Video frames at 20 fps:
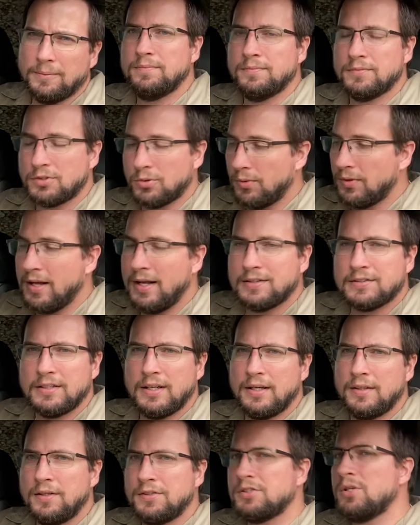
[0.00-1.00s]
So with that
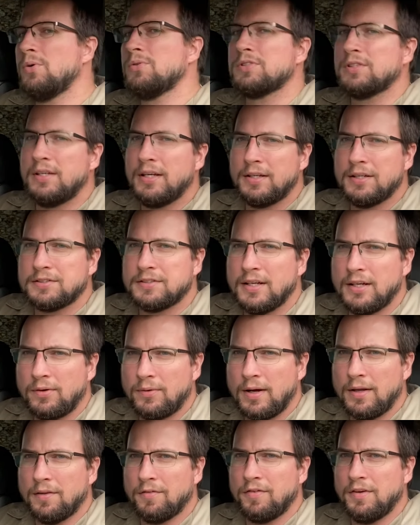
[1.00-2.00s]
said, let's go sling this thing
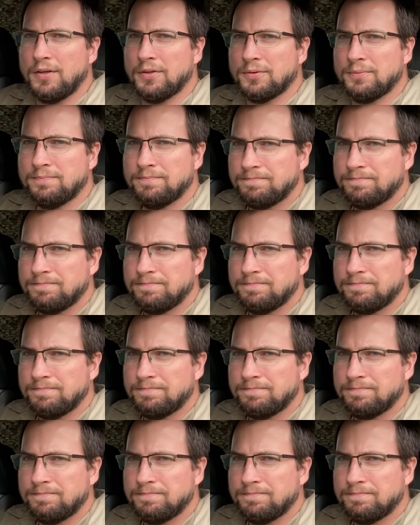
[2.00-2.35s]
around the field.